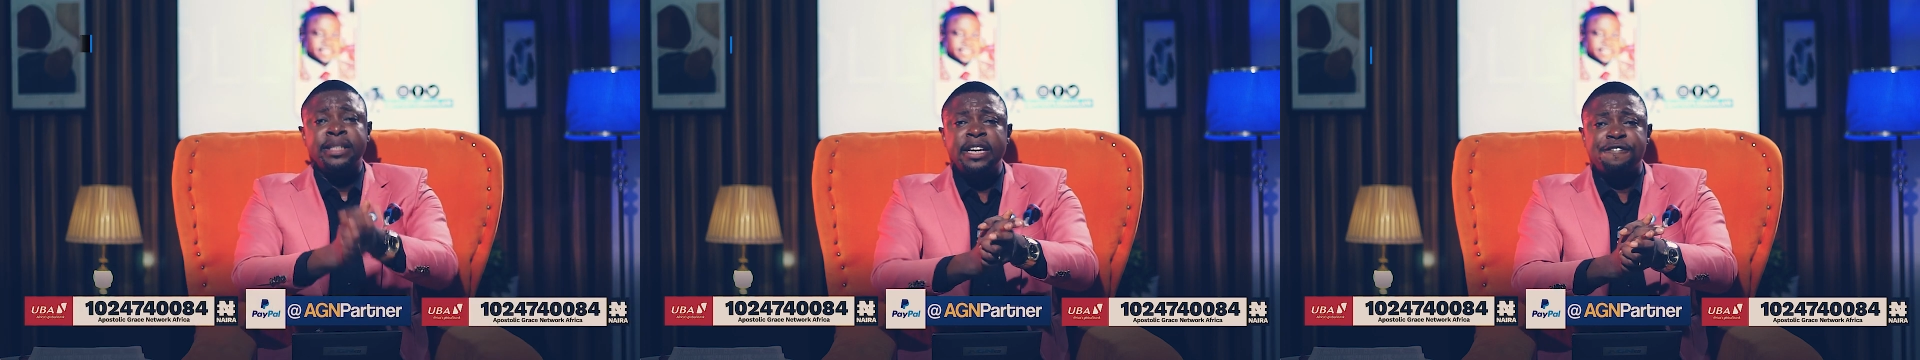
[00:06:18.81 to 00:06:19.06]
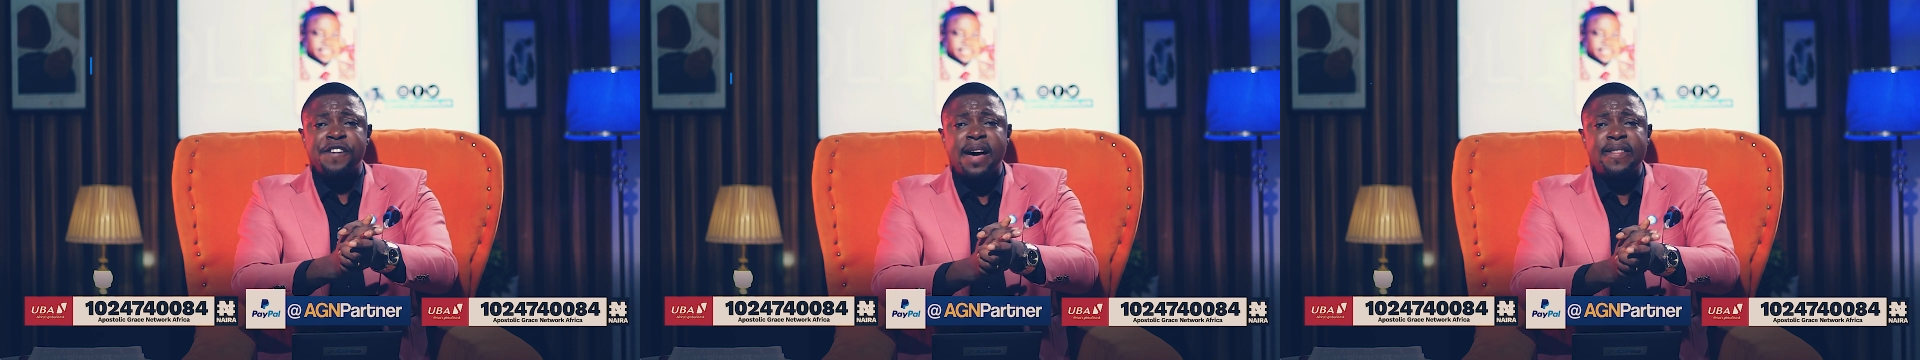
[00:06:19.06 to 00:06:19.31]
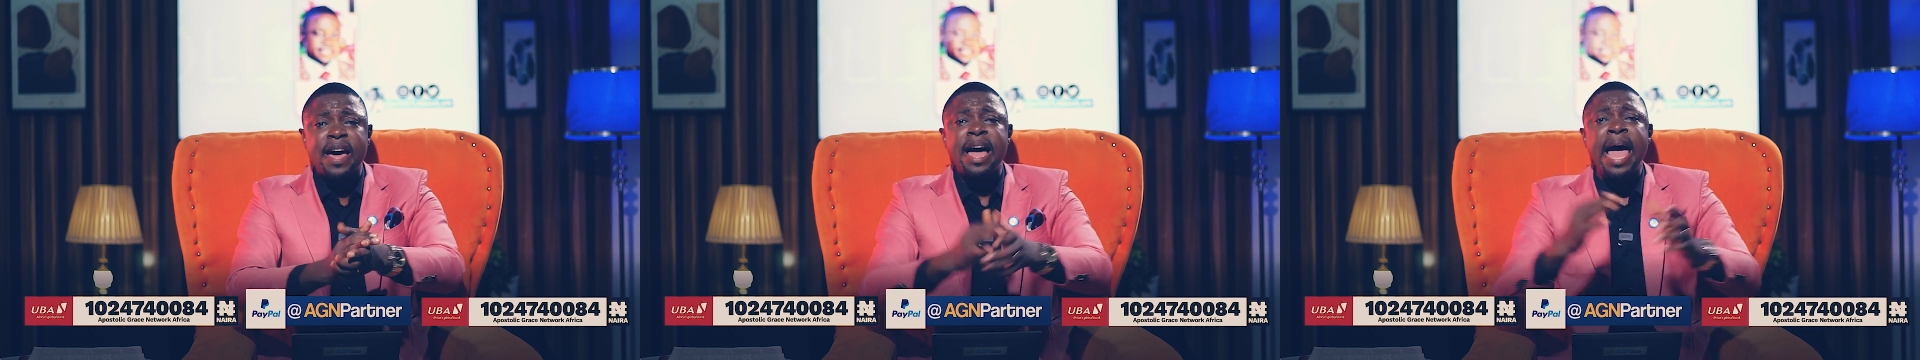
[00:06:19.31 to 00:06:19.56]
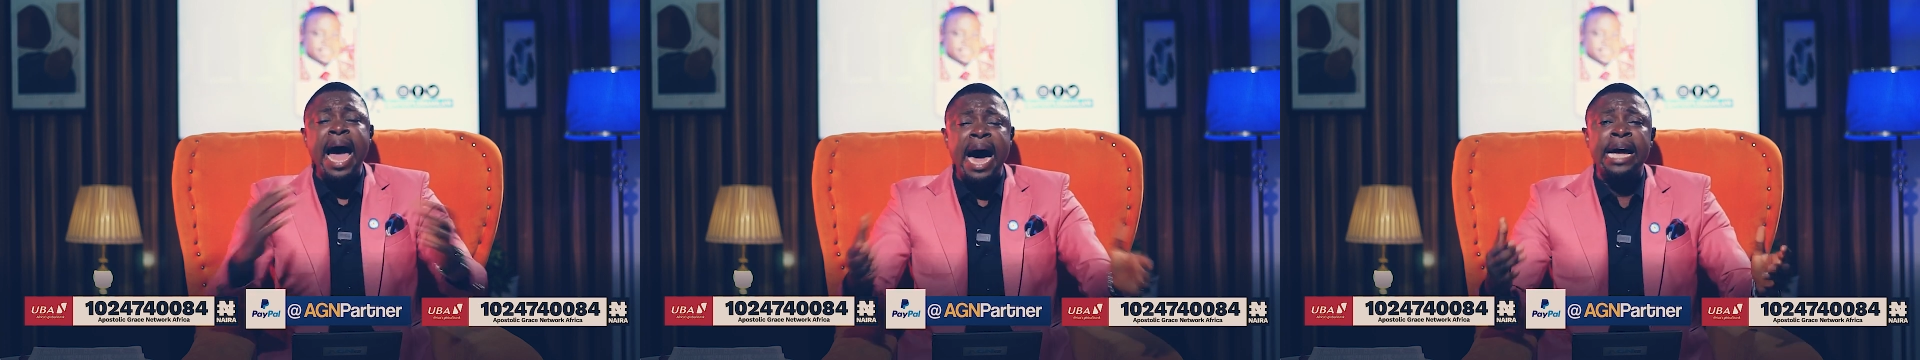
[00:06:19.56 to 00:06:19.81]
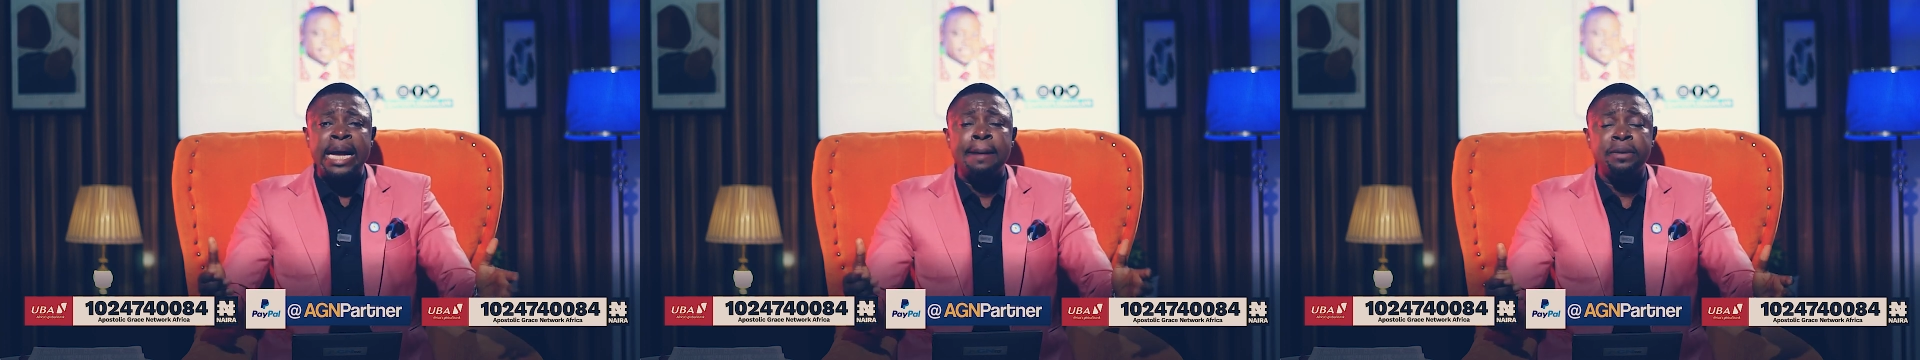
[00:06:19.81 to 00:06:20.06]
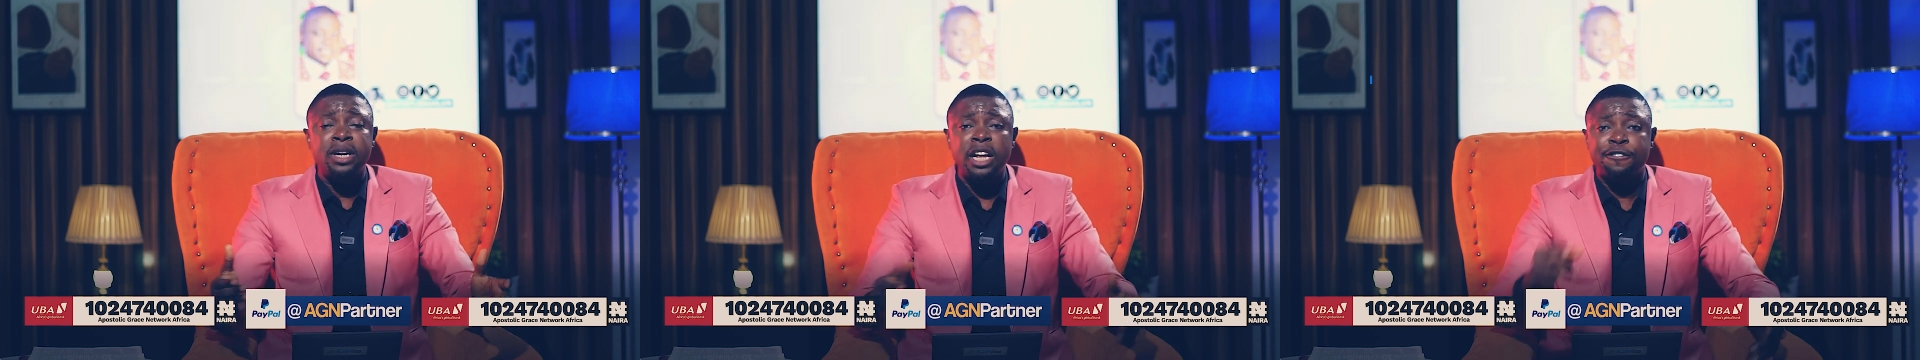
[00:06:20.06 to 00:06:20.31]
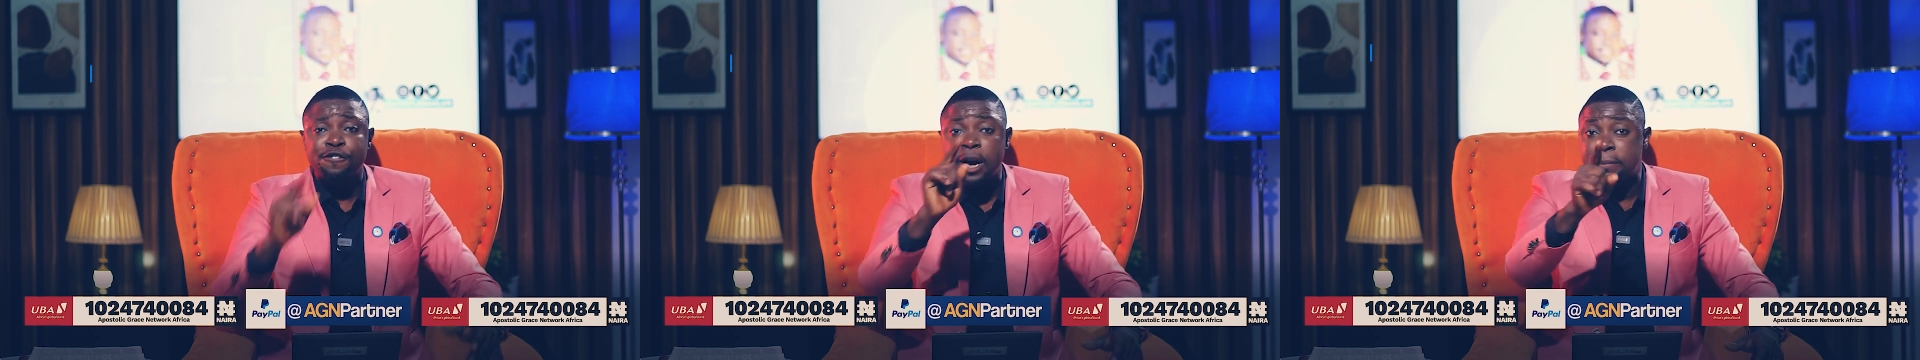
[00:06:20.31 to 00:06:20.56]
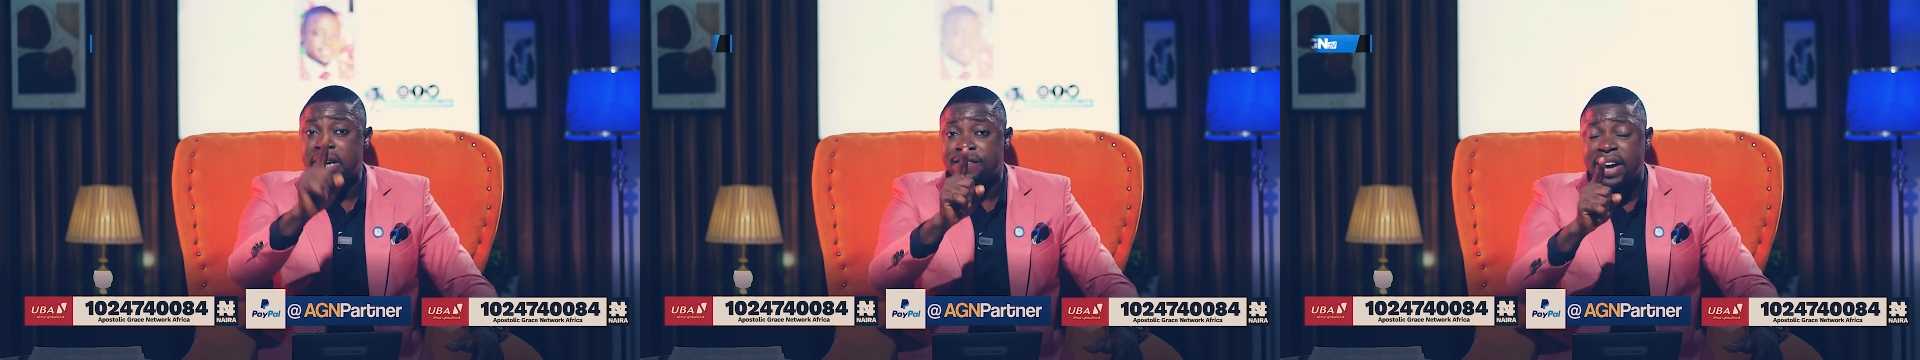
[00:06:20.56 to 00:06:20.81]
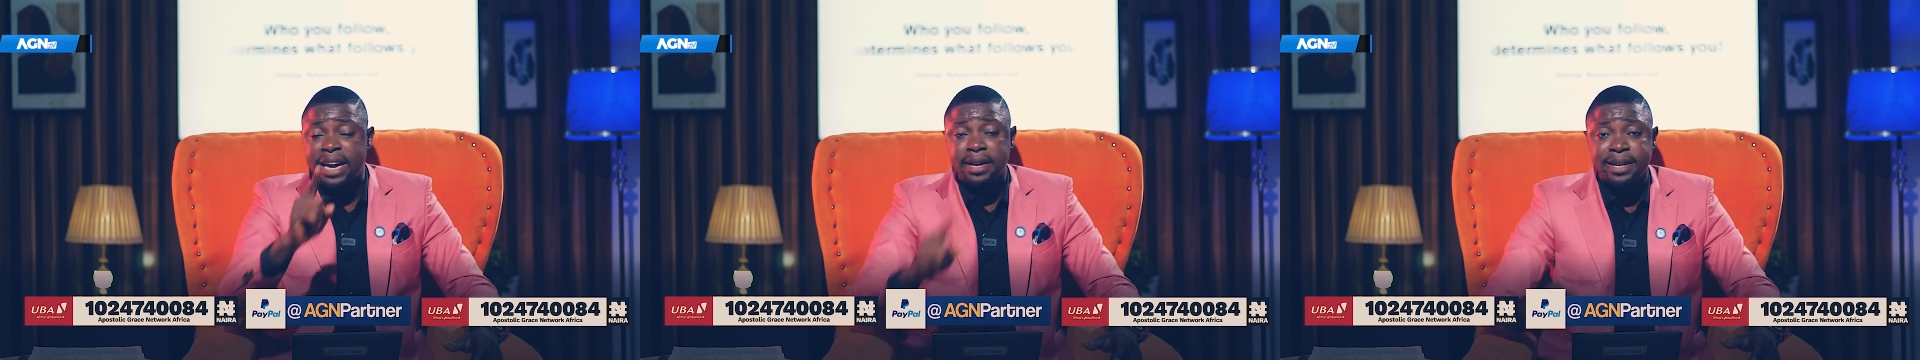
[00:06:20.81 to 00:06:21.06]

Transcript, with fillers: Say, Father, I am grateful. I'm never a